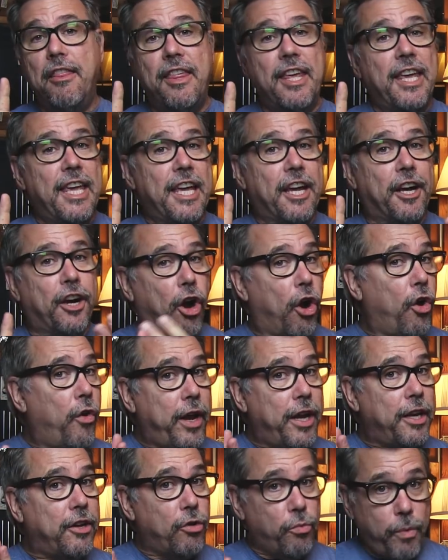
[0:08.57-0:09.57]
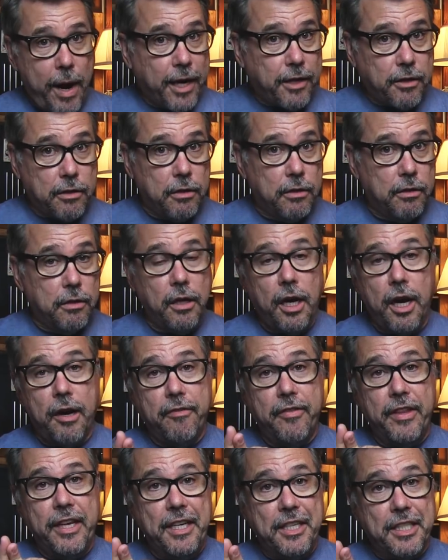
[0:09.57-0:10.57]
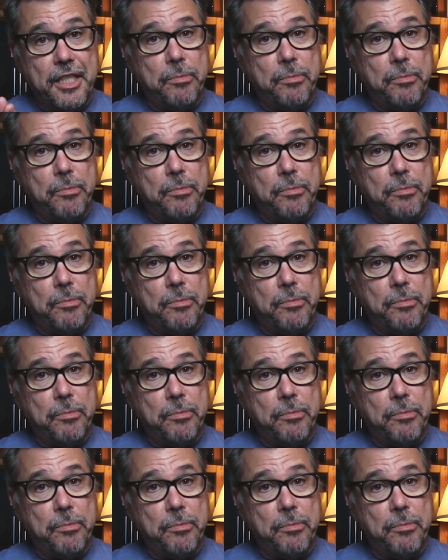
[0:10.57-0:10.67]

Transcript: the current director of the